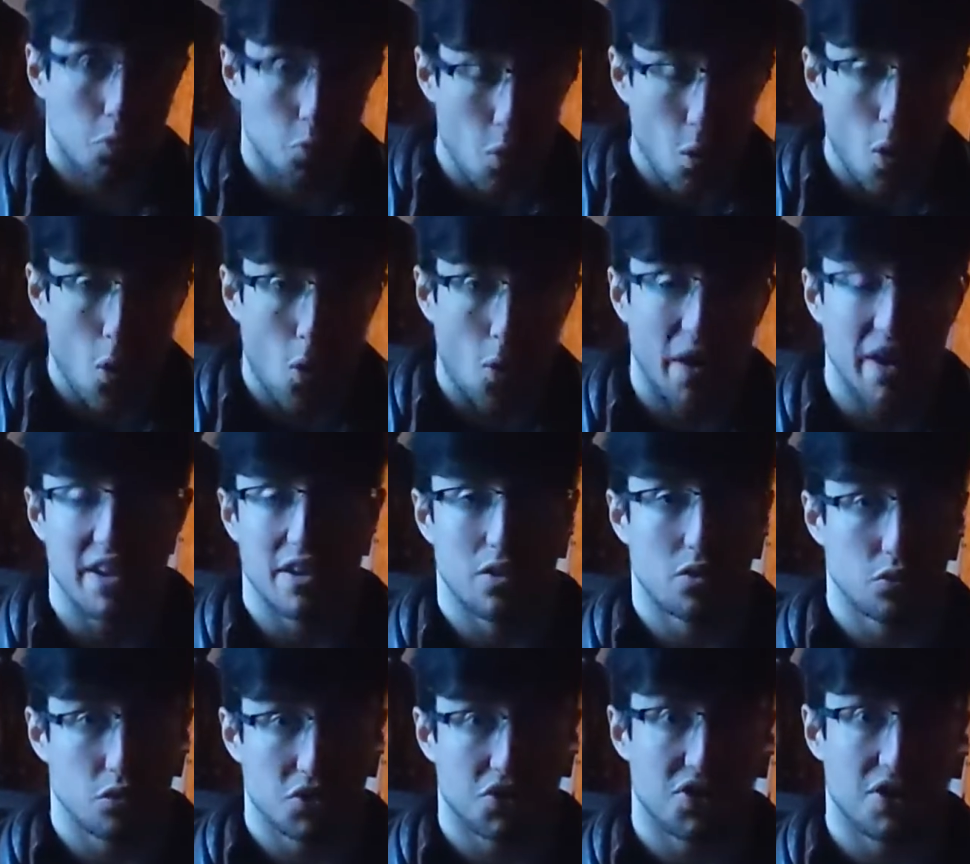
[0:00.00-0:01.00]
role in
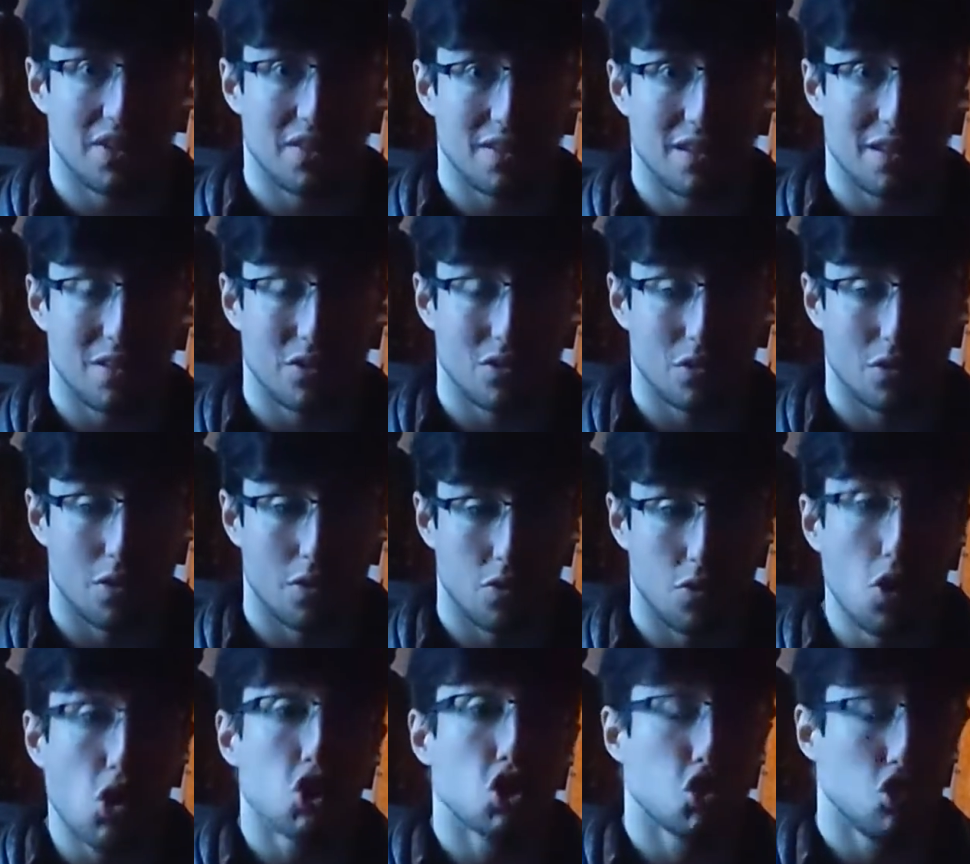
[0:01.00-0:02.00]
understanding the
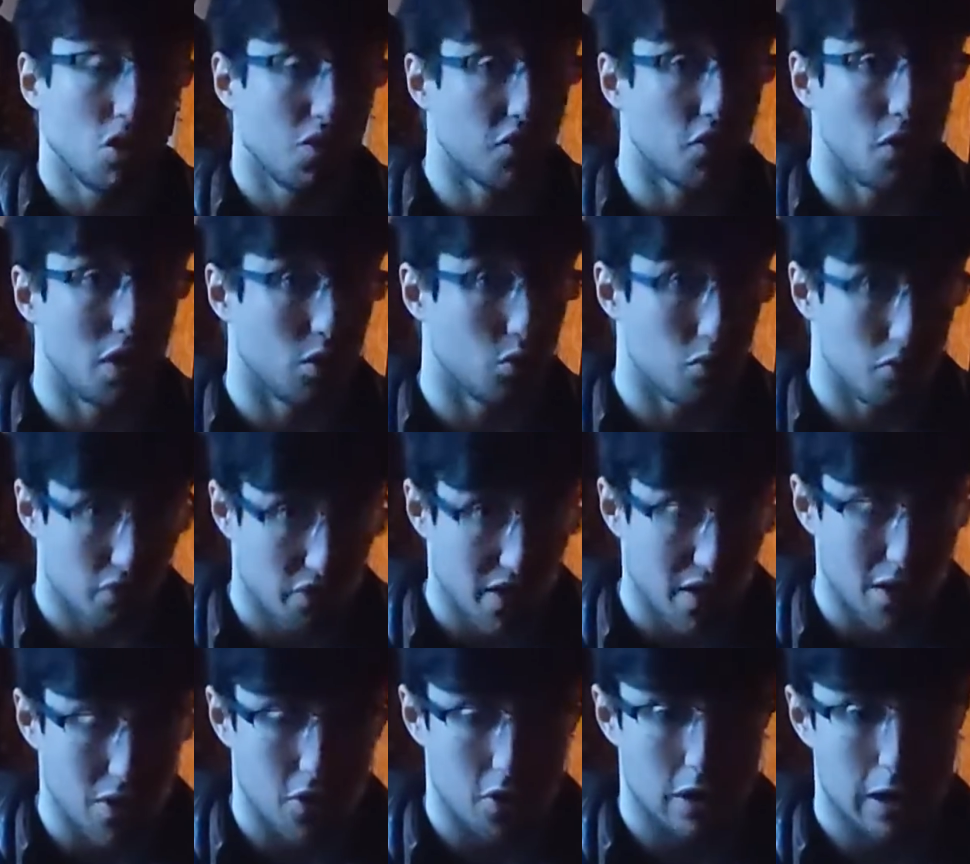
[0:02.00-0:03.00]
notion of going to
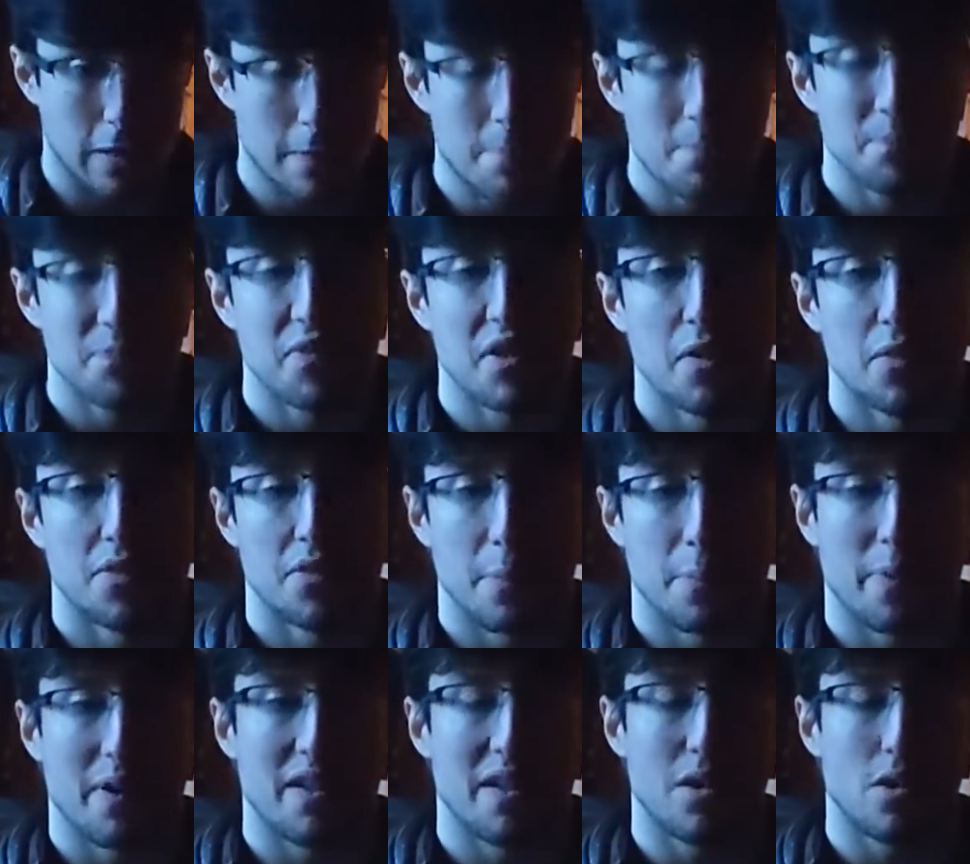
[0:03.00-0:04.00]
failure.
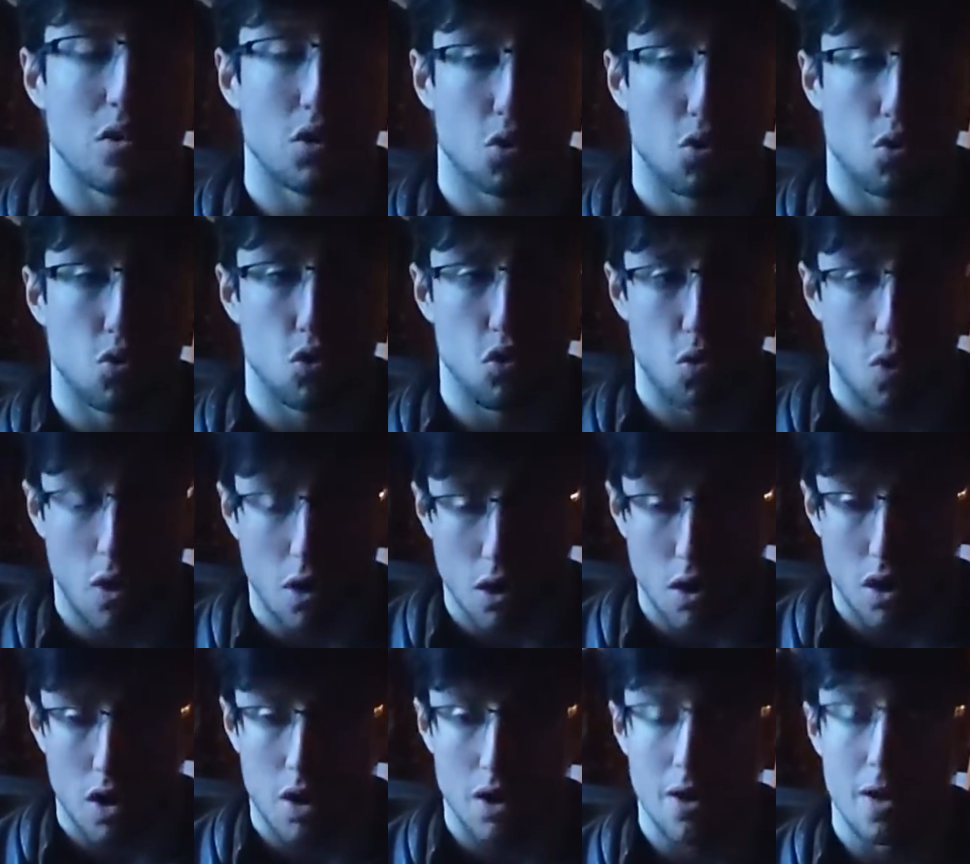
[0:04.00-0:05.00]
Depending on who you
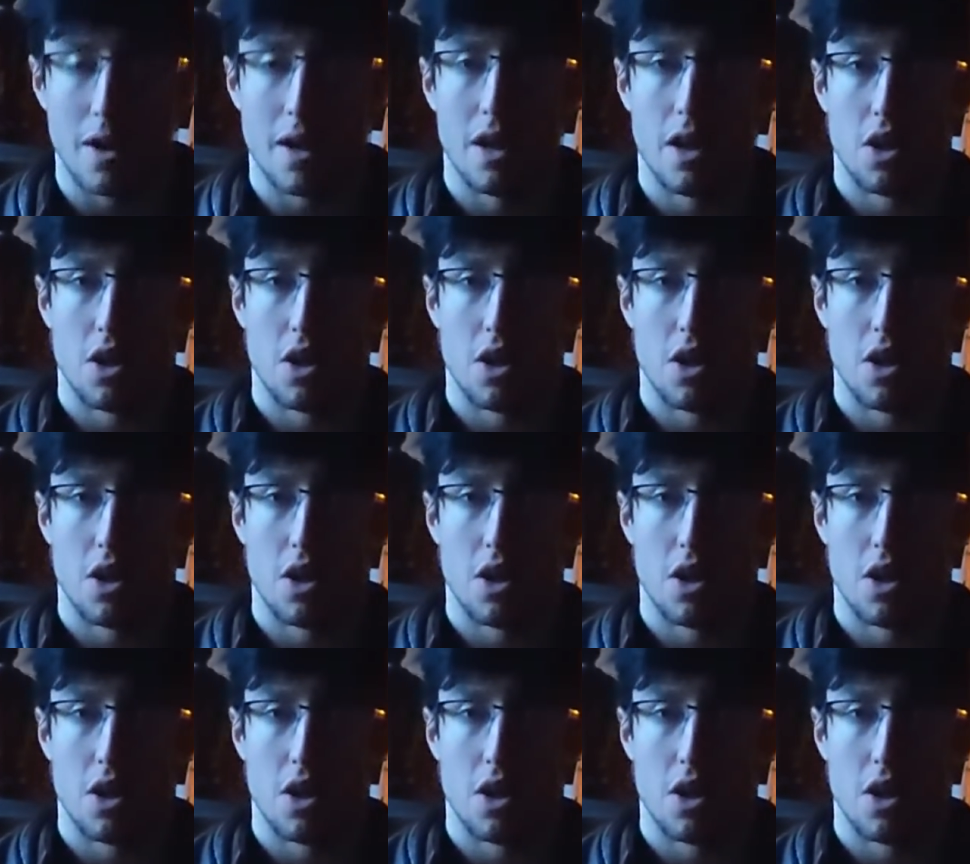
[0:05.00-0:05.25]
are,